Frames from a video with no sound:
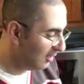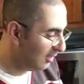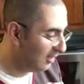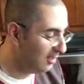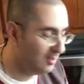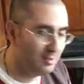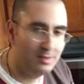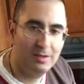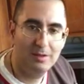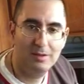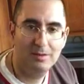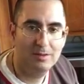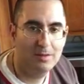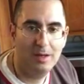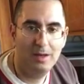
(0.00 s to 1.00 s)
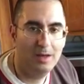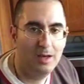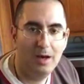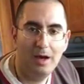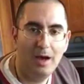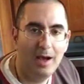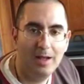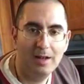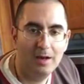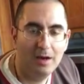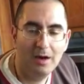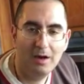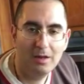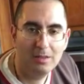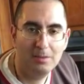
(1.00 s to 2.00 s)
and at an
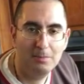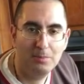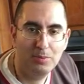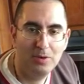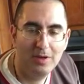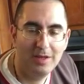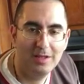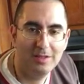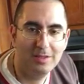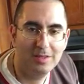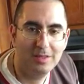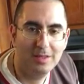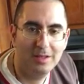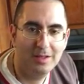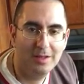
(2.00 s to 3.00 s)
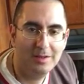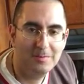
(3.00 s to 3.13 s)
awesome price.